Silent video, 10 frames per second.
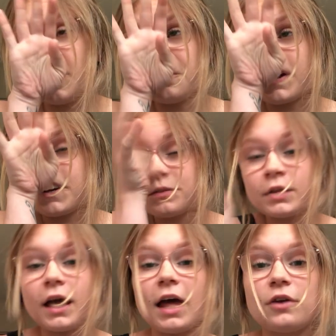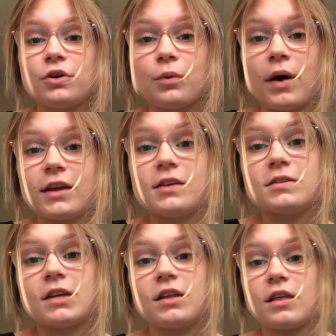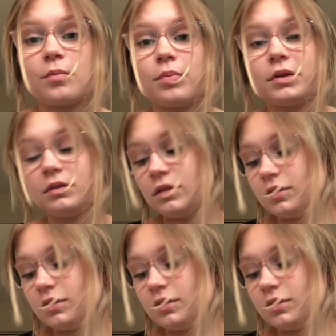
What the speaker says: okay, like, I don't know why he's saying that, but